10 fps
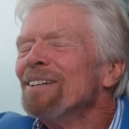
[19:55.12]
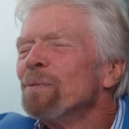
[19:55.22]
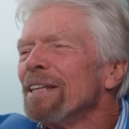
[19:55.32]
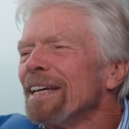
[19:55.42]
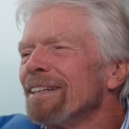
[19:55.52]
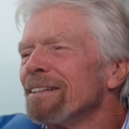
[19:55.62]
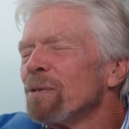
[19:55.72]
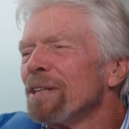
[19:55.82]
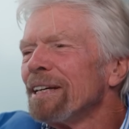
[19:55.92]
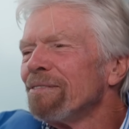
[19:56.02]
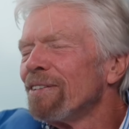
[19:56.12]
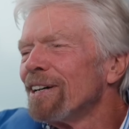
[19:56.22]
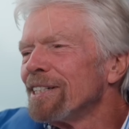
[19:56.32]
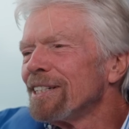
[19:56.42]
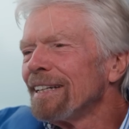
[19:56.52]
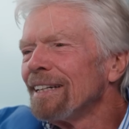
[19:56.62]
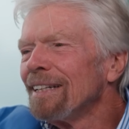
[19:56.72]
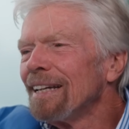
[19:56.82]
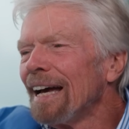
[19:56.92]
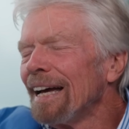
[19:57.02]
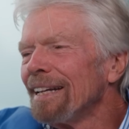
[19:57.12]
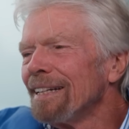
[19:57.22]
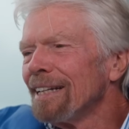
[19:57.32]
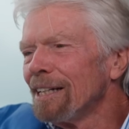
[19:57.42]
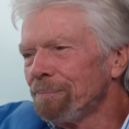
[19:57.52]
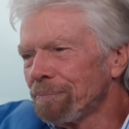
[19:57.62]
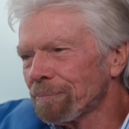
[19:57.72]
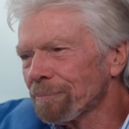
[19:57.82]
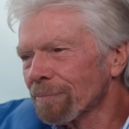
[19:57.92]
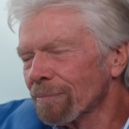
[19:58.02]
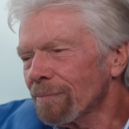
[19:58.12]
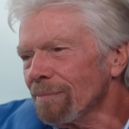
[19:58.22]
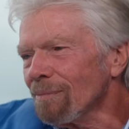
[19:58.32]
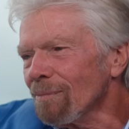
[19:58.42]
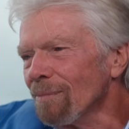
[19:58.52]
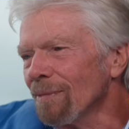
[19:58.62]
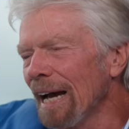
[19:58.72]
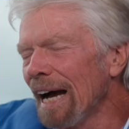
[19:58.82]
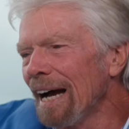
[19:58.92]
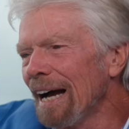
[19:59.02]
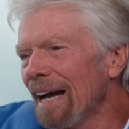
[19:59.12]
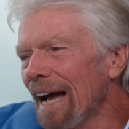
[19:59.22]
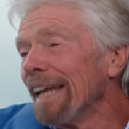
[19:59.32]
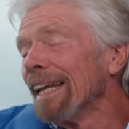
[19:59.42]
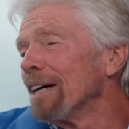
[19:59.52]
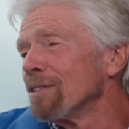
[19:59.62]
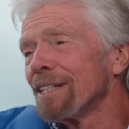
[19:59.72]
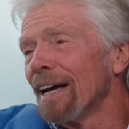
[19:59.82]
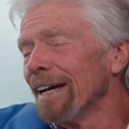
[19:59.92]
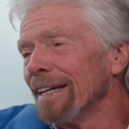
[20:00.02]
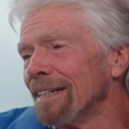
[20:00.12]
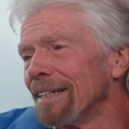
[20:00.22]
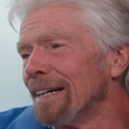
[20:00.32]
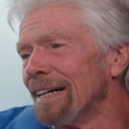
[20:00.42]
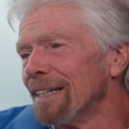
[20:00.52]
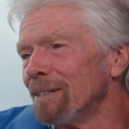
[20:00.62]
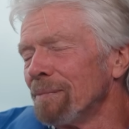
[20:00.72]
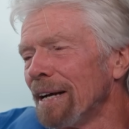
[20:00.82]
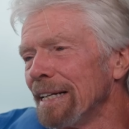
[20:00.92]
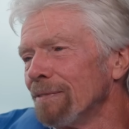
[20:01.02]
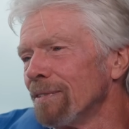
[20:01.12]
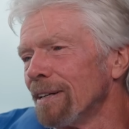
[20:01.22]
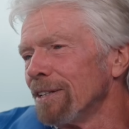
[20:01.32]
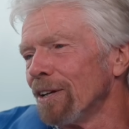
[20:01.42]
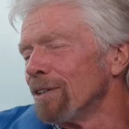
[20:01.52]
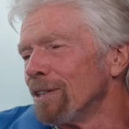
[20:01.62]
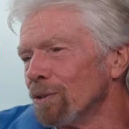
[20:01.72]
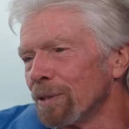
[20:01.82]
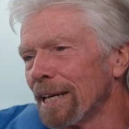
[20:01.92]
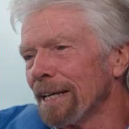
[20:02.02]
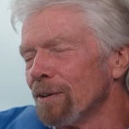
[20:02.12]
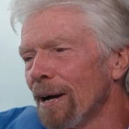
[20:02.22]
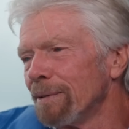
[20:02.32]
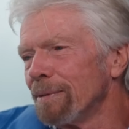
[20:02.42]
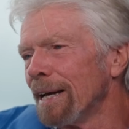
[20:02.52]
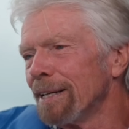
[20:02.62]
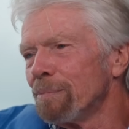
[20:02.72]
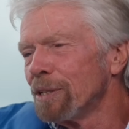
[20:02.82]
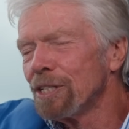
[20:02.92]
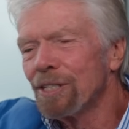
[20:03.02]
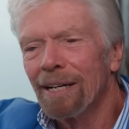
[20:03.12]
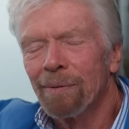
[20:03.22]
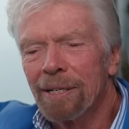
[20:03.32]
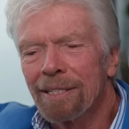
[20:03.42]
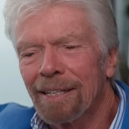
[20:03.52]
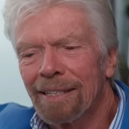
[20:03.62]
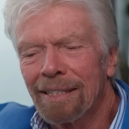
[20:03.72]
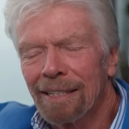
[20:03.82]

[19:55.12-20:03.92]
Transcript: within within Virgin, and um, uh, and outside. Um, and even, uh, you know, Lord King, who had headed British Airways, said,